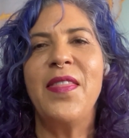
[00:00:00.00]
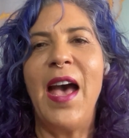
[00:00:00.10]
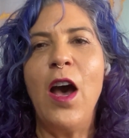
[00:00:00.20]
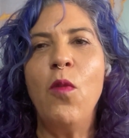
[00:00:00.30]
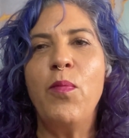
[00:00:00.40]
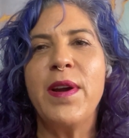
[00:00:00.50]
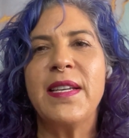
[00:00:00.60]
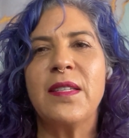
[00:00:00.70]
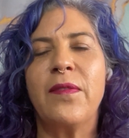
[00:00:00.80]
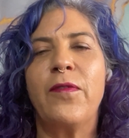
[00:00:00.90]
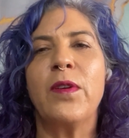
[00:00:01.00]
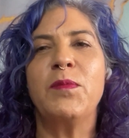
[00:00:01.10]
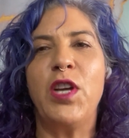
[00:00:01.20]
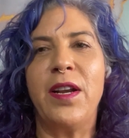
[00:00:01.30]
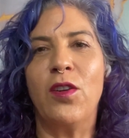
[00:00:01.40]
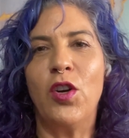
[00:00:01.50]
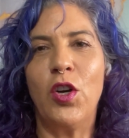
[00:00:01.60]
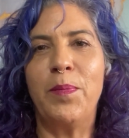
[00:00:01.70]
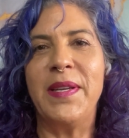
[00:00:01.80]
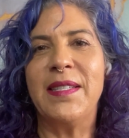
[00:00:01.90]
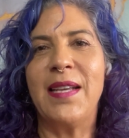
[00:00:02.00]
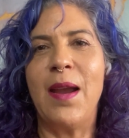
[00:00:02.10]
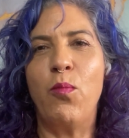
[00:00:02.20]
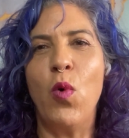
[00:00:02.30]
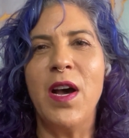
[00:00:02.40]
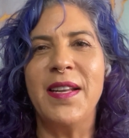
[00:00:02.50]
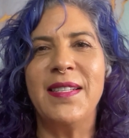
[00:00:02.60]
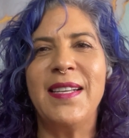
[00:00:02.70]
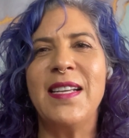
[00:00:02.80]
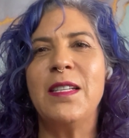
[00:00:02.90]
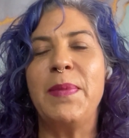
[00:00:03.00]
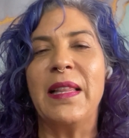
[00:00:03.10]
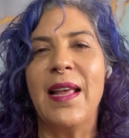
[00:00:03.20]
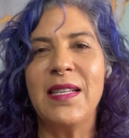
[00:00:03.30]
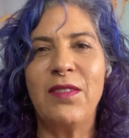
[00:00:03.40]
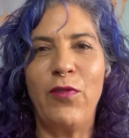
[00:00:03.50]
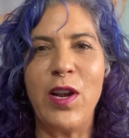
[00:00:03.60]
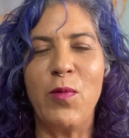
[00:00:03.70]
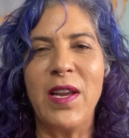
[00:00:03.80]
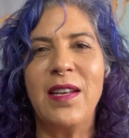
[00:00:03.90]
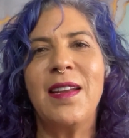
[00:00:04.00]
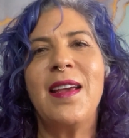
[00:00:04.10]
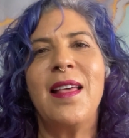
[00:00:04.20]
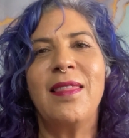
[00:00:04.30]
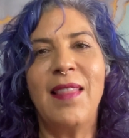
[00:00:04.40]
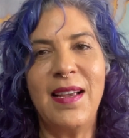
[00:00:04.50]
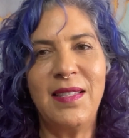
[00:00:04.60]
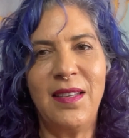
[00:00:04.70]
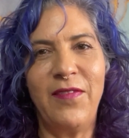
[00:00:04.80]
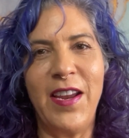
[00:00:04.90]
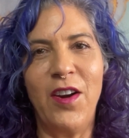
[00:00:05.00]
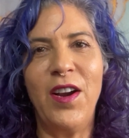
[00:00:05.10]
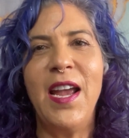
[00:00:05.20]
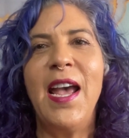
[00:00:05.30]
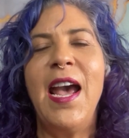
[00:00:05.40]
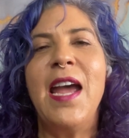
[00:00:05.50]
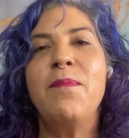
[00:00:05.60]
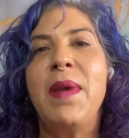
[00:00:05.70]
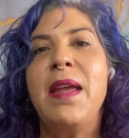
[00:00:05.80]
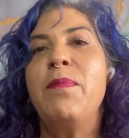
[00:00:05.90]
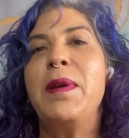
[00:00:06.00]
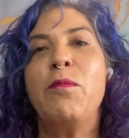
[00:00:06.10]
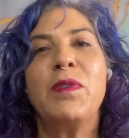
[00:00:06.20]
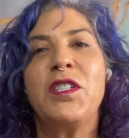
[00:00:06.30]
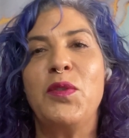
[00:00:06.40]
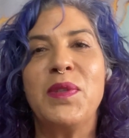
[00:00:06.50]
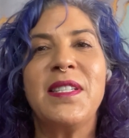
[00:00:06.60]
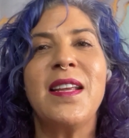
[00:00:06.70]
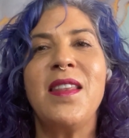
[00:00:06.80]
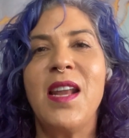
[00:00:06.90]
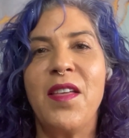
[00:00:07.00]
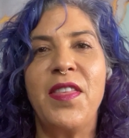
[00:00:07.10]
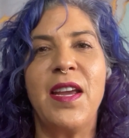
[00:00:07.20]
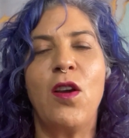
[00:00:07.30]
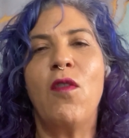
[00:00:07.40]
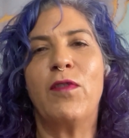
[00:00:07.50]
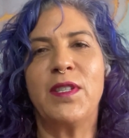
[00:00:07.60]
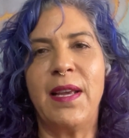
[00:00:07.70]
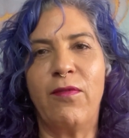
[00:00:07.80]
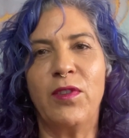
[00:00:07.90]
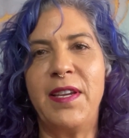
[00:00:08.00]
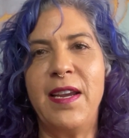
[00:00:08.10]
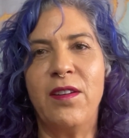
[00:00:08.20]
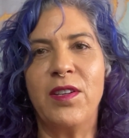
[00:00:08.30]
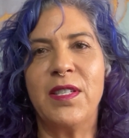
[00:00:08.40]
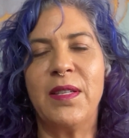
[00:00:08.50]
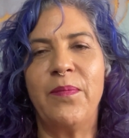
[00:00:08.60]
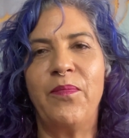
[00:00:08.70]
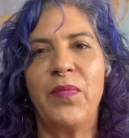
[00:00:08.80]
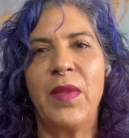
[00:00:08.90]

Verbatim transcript: The outbreaks from genital herpes type one tend to be less frequent, less severe, and may be reduced to nothing over several years.